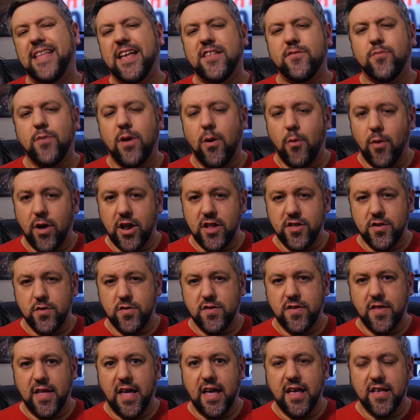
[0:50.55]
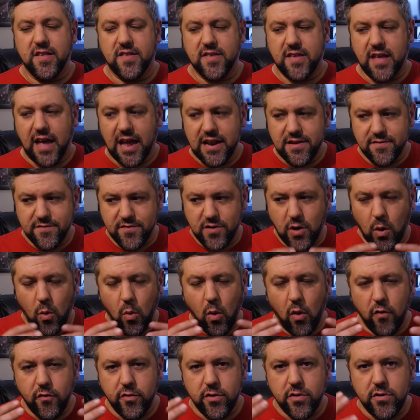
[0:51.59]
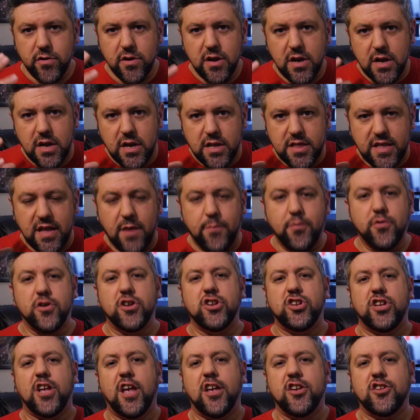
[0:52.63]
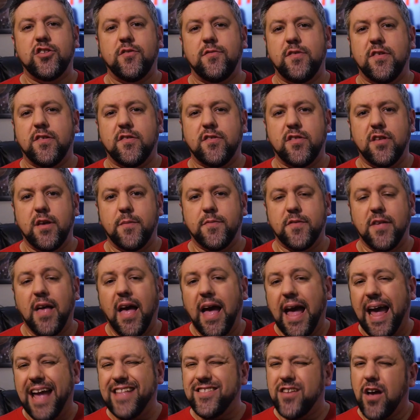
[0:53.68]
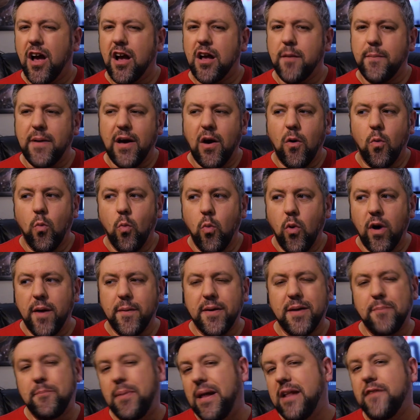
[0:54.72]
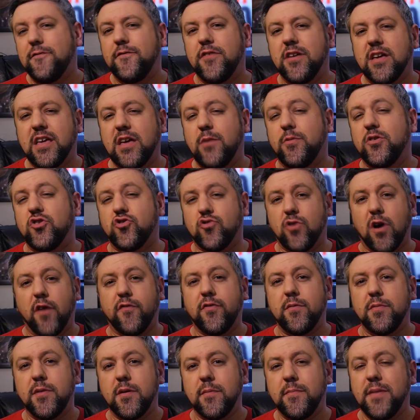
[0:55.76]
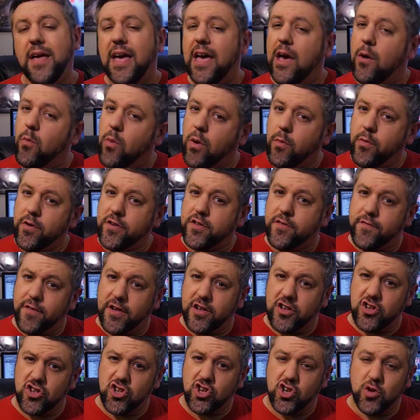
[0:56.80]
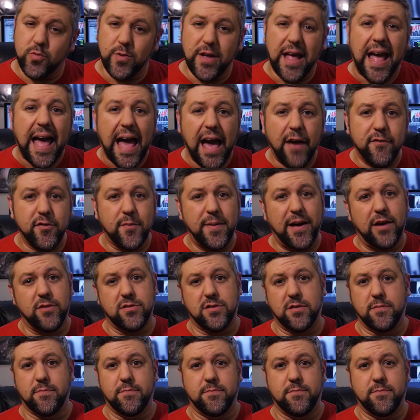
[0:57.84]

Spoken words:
that's what I want to do today is kind of go over the appreciation of these clips and talk about what benefit can we draw from them and what reservations should we have about them.